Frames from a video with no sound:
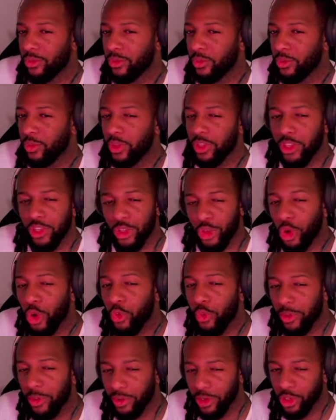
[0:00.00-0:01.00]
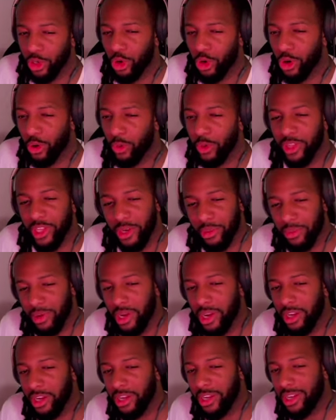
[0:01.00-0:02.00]
what the Soul Reapers are with their
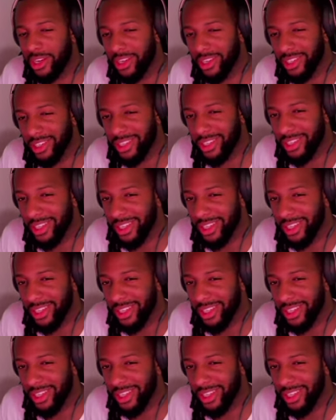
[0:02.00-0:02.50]
Bankais.